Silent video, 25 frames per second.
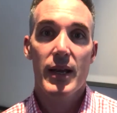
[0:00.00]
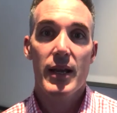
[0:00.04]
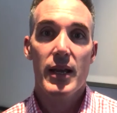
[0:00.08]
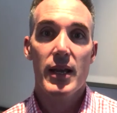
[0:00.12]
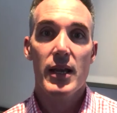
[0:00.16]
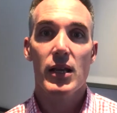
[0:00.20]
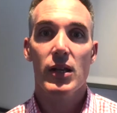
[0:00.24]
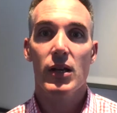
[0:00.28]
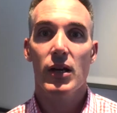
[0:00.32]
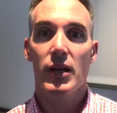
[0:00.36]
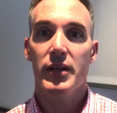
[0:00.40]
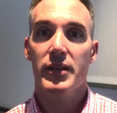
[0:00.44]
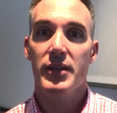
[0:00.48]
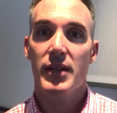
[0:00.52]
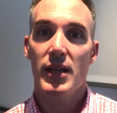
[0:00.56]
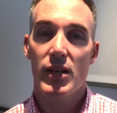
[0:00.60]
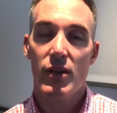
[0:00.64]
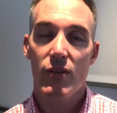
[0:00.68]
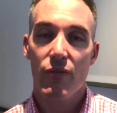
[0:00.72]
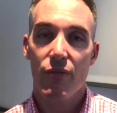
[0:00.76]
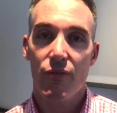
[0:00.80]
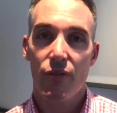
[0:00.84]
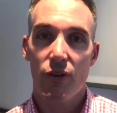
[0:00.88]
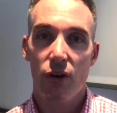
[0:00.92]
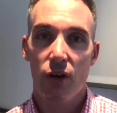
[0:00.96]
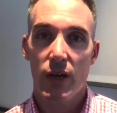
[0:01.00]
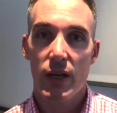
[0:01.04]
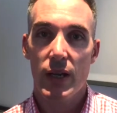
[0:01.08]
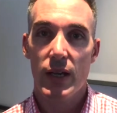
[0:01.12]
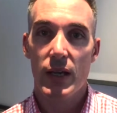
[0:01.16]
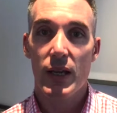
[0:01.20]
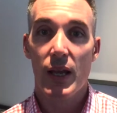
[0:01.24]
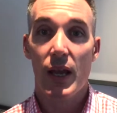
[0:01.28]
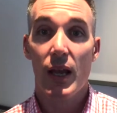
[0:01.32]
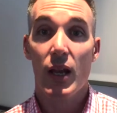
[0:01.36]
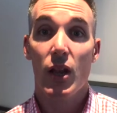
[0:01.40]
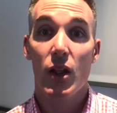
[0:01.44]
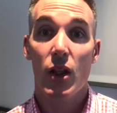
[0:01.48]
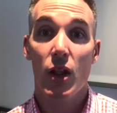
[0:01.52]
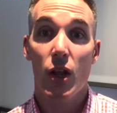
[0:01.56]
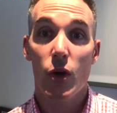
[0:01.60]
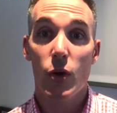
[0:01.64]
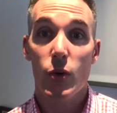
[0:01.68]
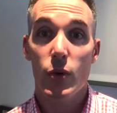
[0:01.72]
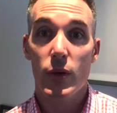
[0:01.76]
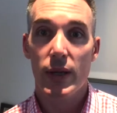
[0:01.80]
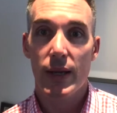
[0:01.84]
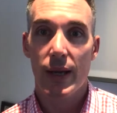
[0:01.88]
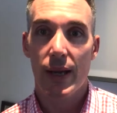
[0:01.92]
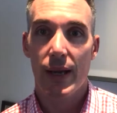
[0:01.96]
in identifying and
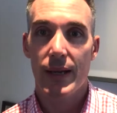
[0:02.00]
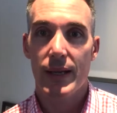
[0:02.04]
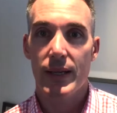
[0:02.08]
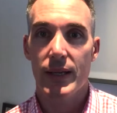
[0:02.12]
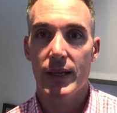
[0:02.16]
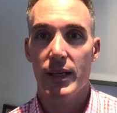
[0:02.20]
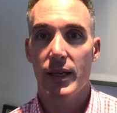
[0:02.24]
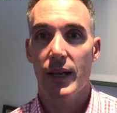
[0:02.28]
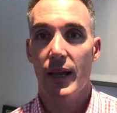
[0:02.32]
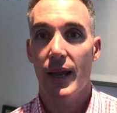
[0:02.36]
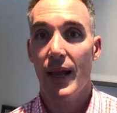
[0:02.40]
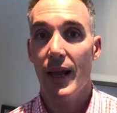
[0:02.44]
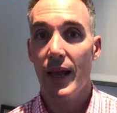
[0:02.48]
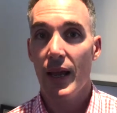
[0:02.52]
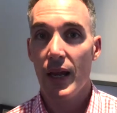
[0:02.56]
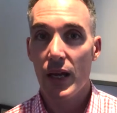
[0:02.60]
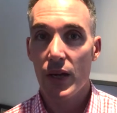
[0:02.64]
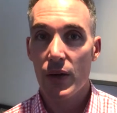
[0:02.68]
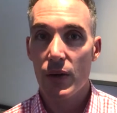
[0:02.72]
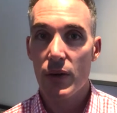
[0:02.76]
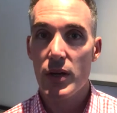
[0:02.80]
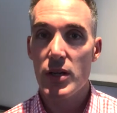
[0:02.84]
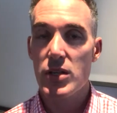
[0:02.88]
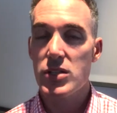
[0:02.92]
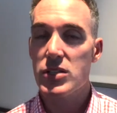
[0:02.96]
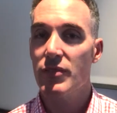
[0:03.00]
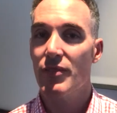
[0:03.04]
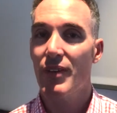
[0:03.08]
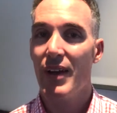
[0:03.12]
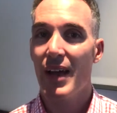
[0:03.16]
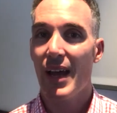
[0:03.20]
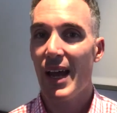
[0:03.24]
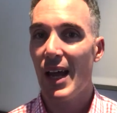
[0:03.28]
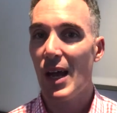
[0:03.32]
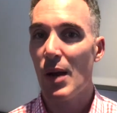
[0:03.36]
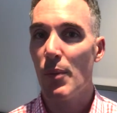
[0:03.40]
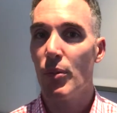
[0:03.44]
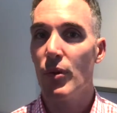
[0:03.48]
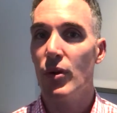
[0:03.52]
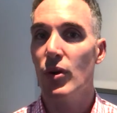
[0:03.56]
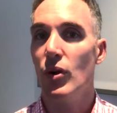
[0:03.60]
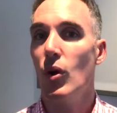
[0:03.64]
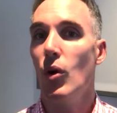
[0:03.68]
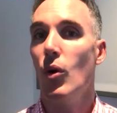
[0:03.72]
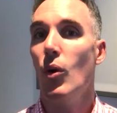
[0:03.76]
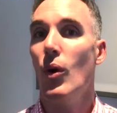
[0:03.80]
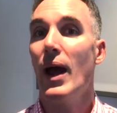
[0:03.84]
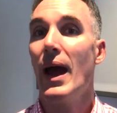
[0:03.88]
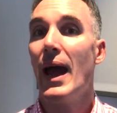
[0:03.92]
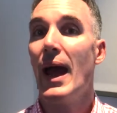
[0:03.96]
locating areas of aberrant
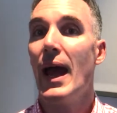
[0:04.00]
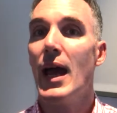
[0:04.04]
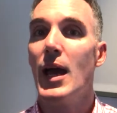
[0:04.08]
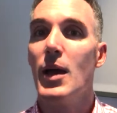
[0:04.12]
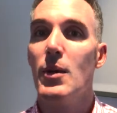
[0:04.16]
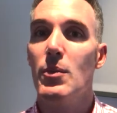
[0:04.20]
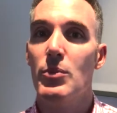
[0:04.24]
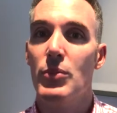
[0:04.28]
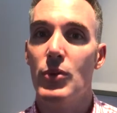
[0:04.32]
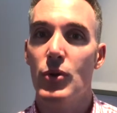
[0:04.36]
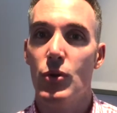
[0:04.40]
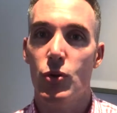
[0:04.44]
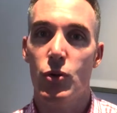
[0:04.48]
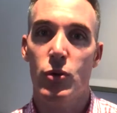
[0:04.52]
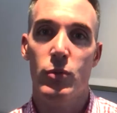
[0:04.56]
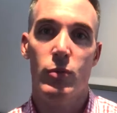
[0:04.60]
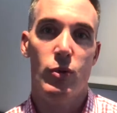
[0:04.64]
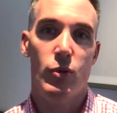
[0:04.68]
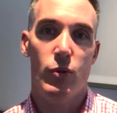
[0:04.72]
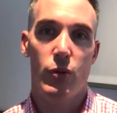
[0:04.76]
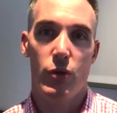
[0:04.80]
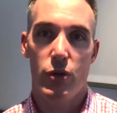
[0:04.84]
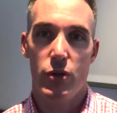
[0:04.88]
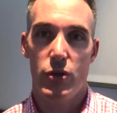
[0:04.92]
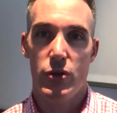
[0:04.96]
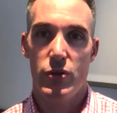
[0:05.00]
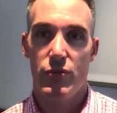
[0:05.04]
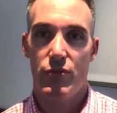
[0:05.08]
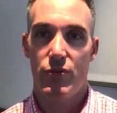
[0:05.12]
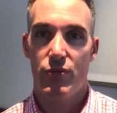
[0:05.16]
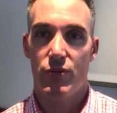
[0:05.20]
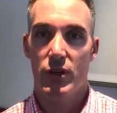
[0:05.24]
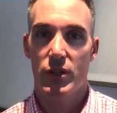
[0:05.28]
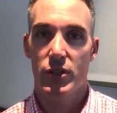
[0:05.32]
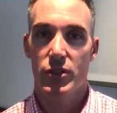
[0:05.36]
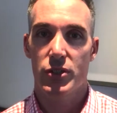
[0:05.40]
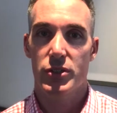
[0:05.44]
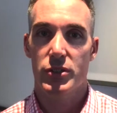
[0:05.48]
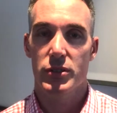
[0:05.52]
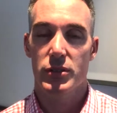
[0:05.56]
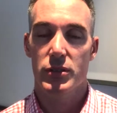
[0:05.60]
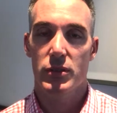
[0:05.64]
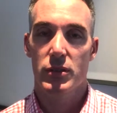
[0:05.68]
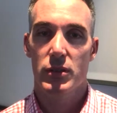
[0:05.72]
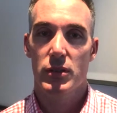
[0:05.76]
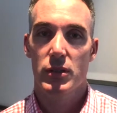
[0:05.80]
or abnormal nerve function.